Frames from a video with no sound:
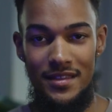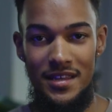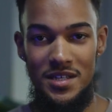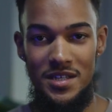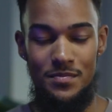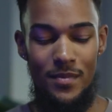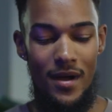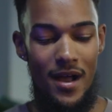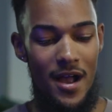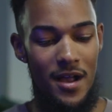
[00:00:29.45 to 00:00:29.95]

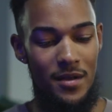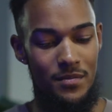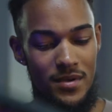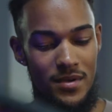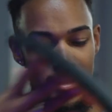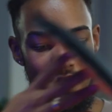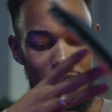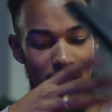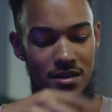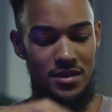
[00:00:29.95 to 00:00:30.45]
this bag
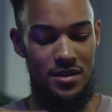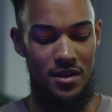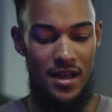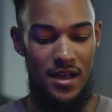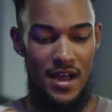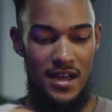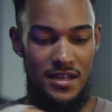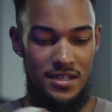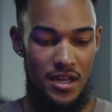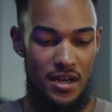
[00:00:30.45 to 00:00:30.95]
because it
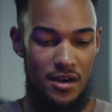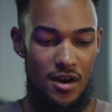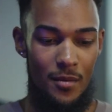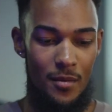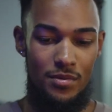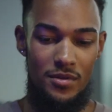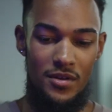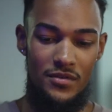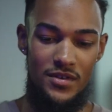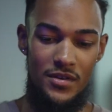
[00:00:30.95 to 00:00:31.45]
has a
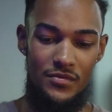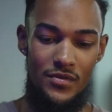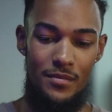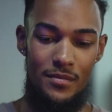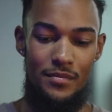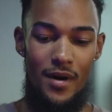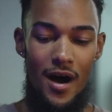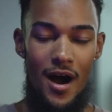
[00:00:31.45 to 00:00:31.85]
couple of different